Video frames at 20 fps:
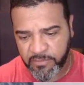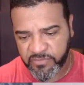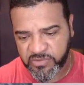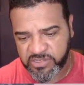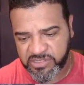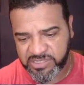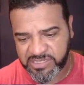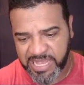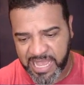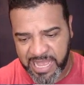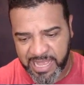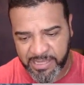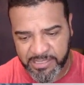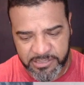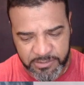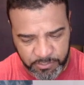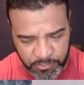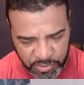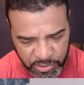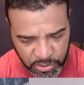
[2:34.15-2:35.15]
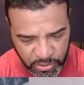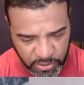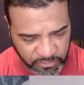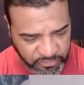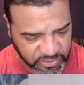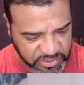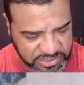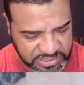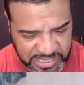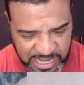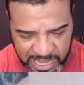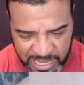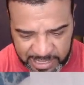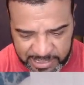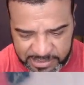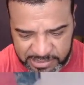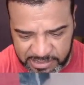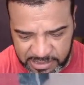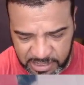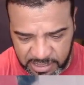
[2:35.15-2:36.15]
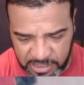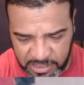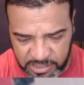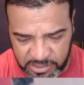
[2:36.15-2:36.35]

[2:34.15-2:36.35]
Socks, beautiful socks.